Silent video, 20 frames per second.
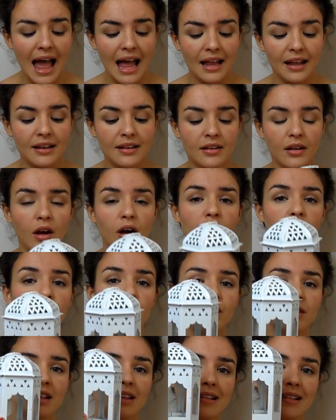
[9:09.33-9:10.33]
And I
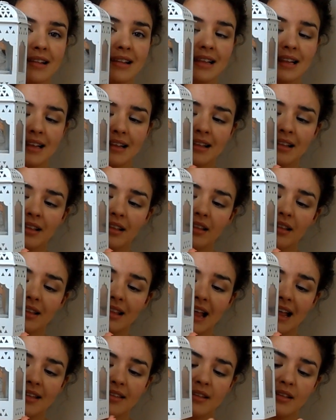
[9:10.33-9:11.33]
got these
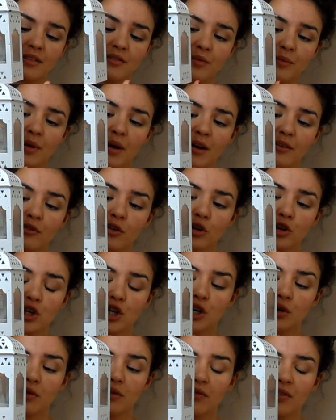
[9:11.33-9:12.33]
little lanterns from there. I've
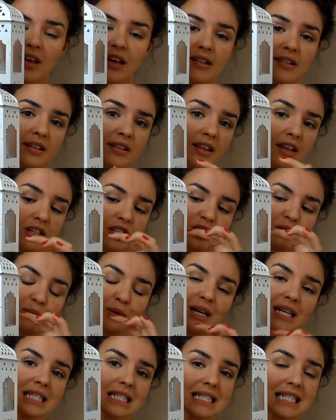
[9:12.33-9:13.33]
got two of these and I
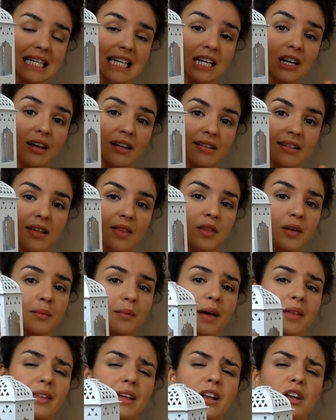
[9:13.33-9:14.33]
just put little tea lights in
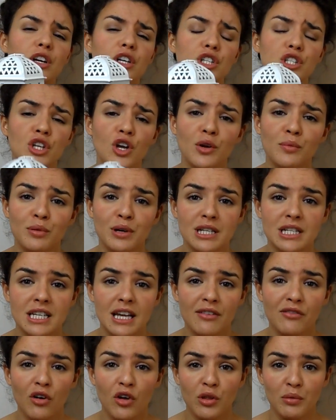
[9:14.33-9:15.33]
them and they look so
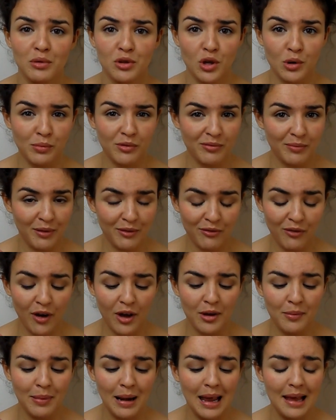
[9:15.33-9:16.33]
pretty. I've got them on top of my
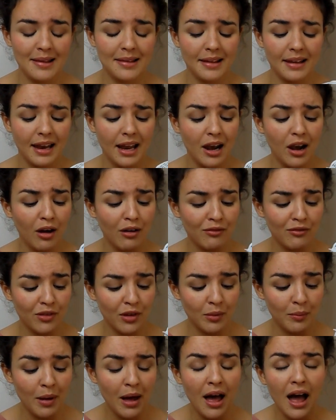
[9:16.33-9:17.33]
fireplace and I
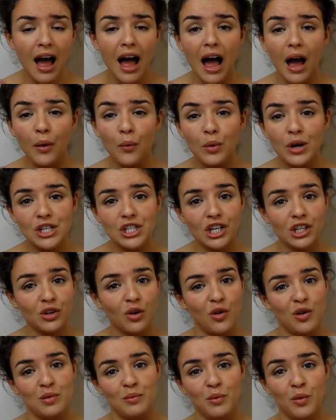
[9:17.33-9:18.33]
love them. I wish
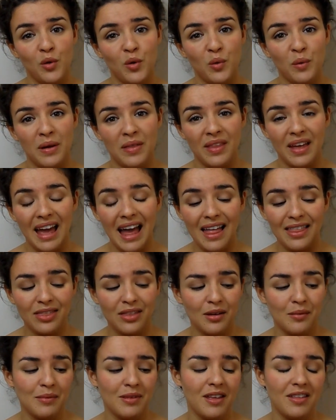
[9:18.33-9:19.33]
I'd gotten more when they
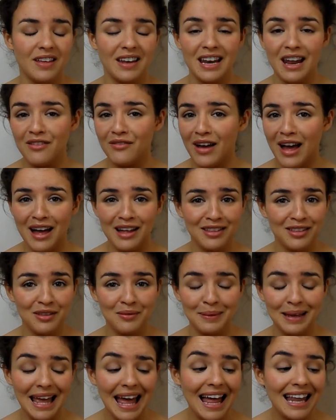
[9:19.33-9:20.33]
had them and then they never had
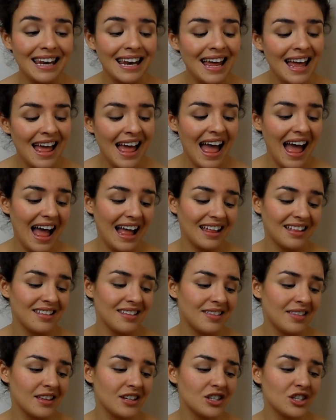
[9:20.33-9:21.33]
them again.
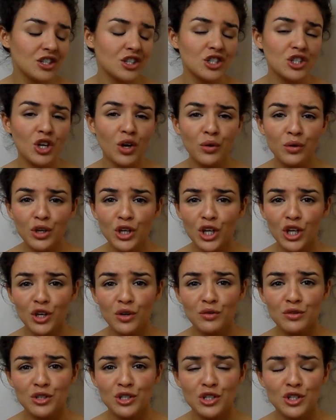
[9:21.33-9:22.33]
And they're just so
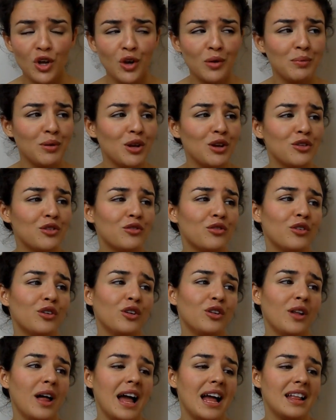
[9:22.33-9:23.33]
cute and so
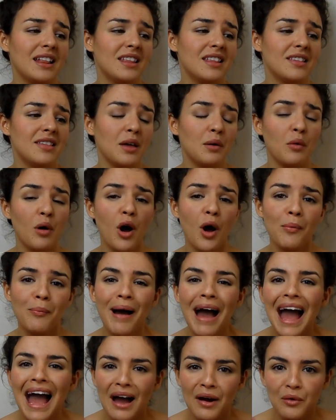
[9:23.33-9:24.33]
beautiful and they were a
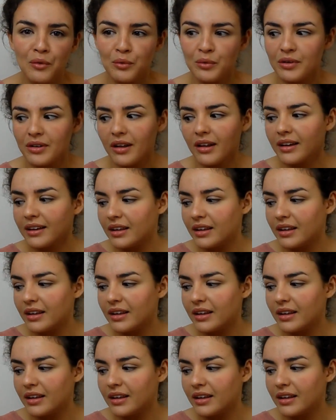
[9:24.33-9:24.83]
pound.